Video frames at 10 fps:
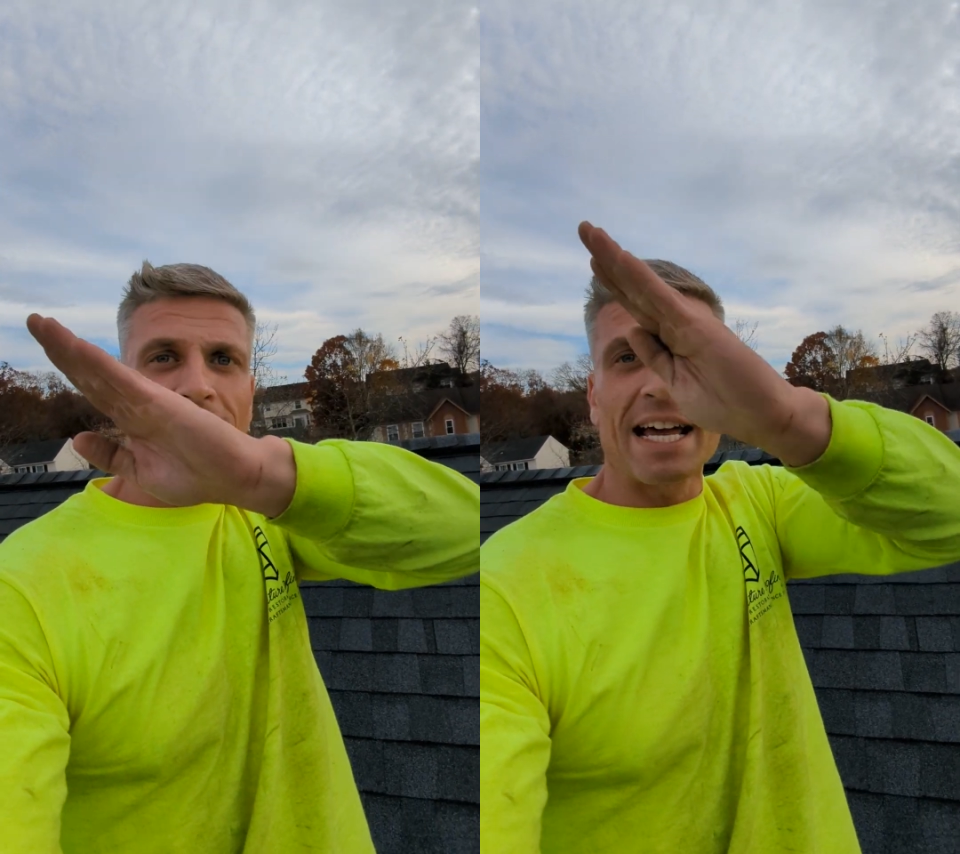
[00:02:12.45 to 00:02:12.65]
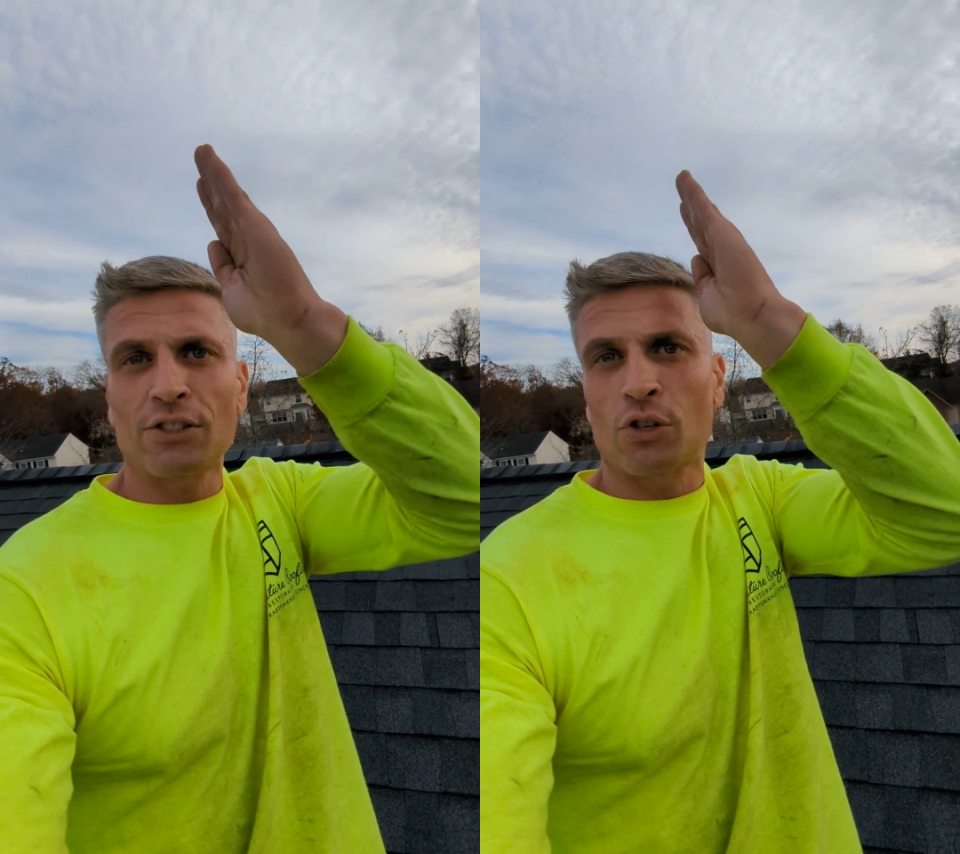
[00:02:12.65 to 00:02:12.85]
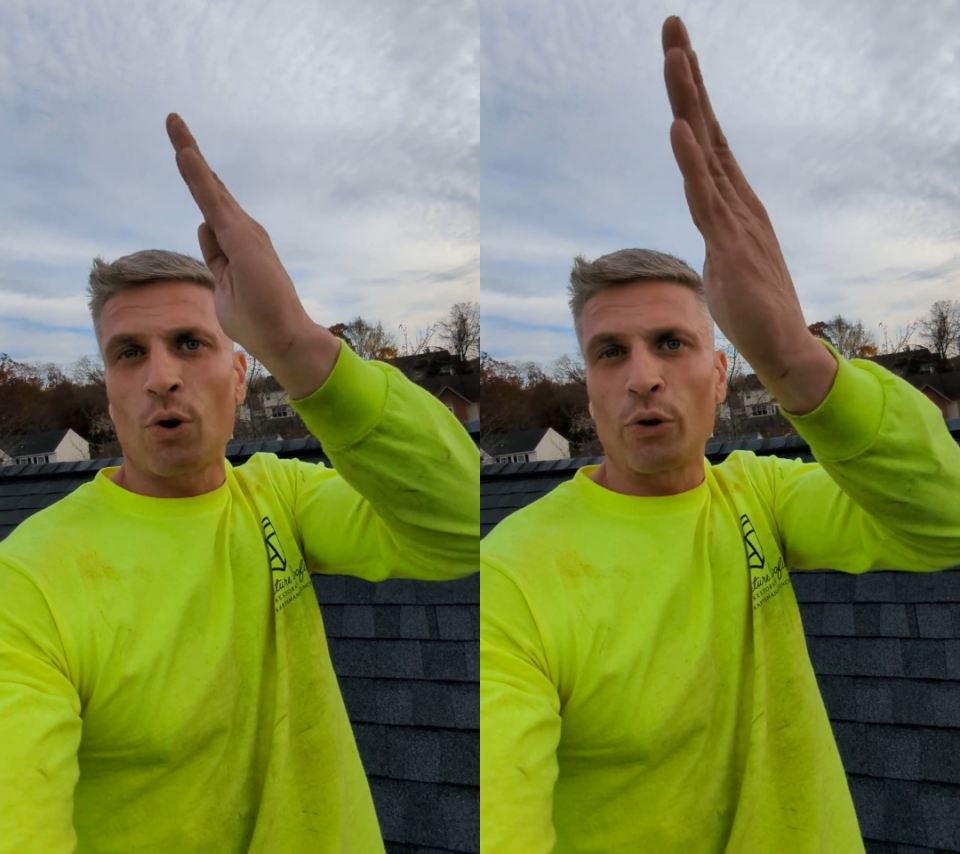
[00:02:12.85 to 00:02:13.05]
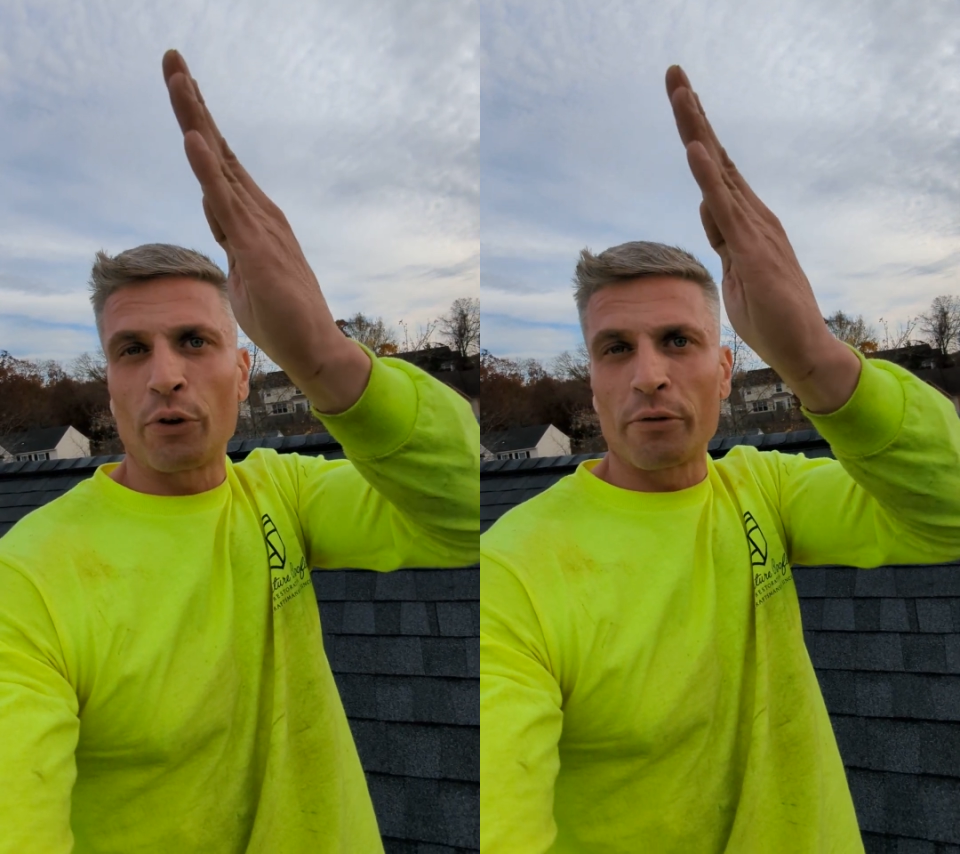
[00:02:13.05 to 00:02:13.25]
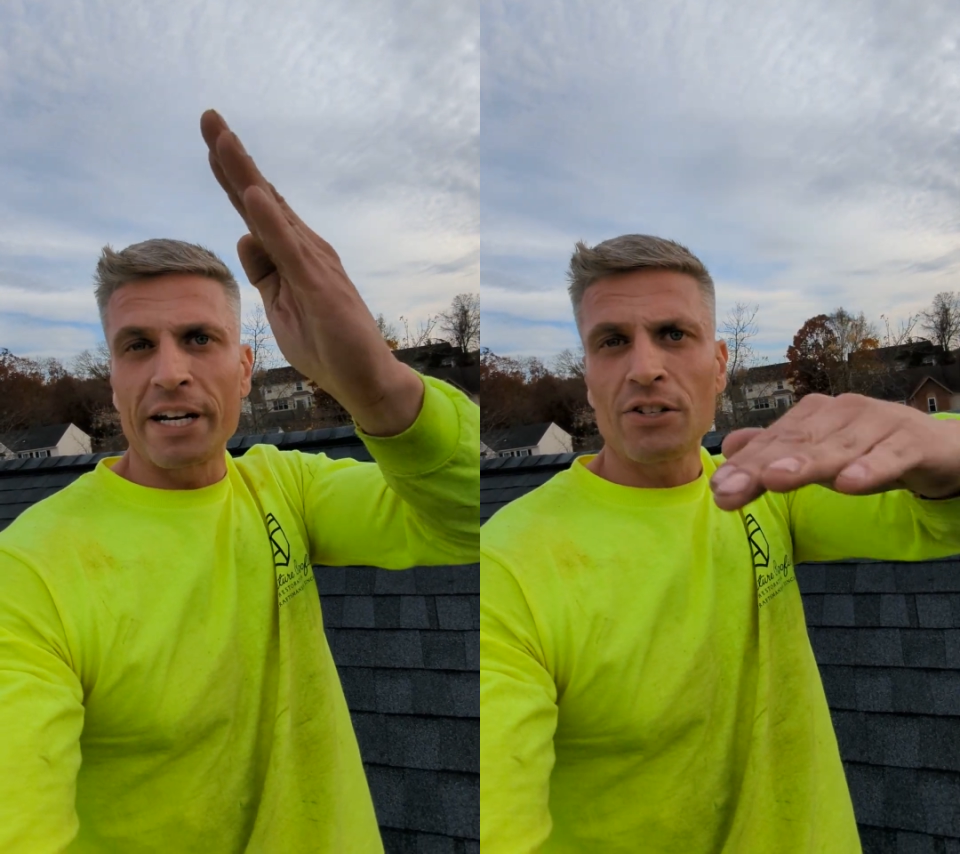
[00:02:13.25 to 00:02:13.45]
That's called
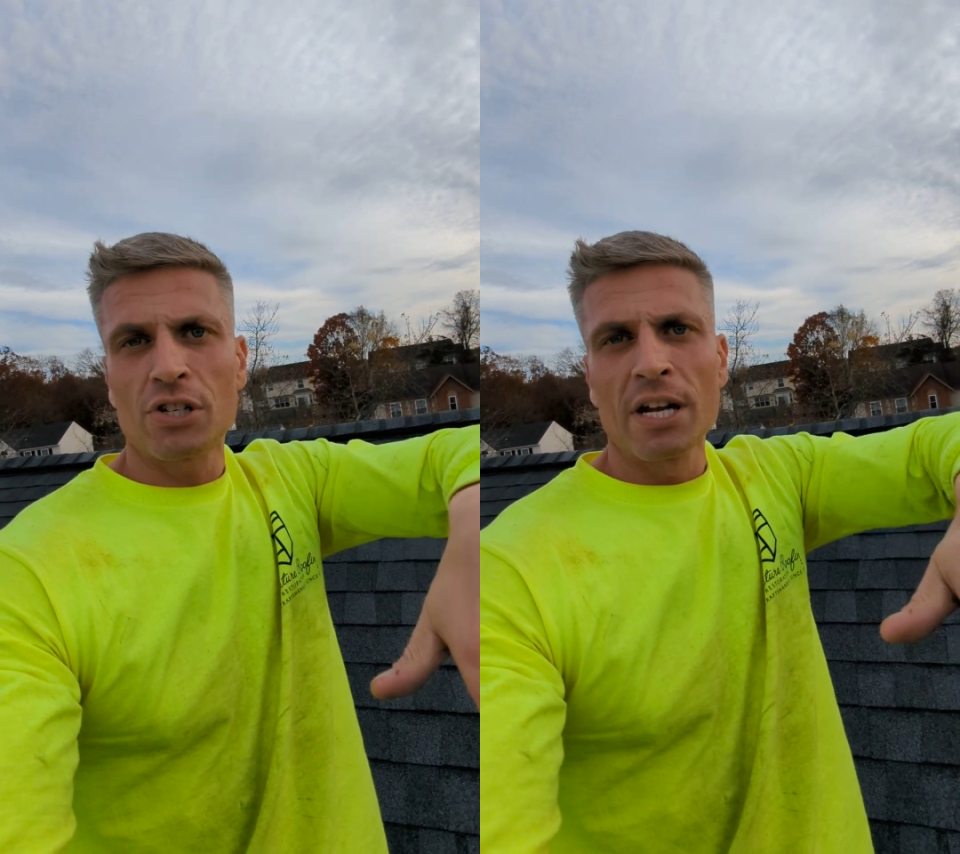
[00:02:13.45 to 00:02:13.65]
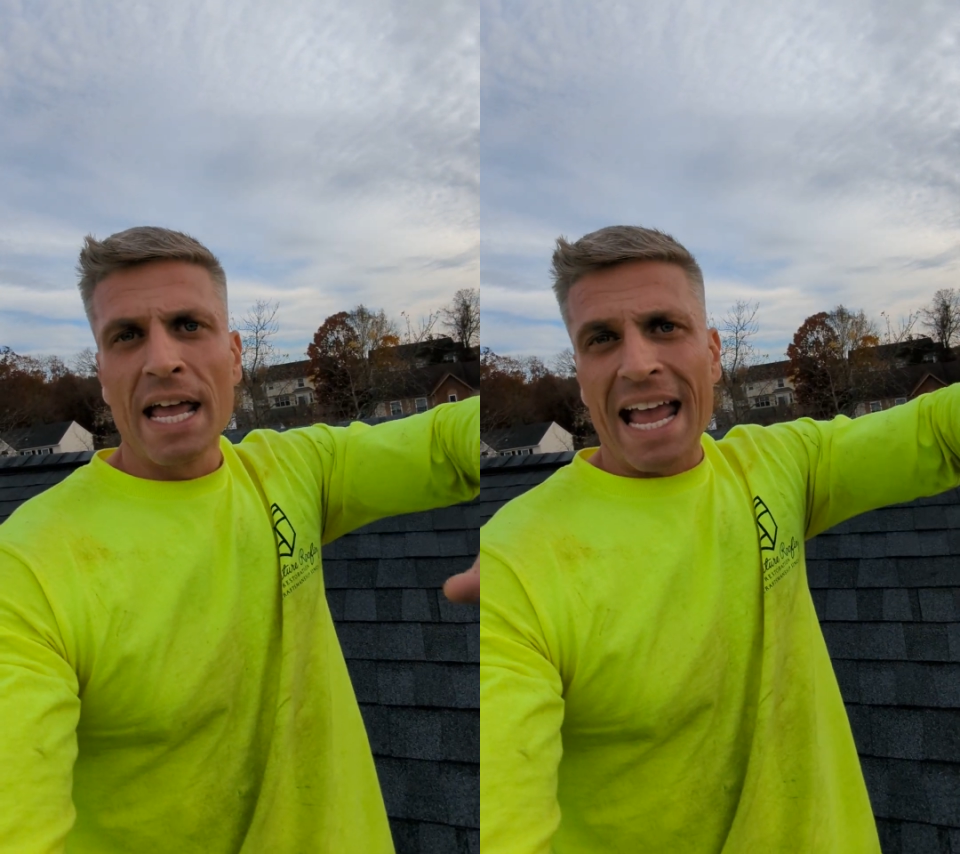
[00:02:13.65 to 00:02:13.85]
the ridge.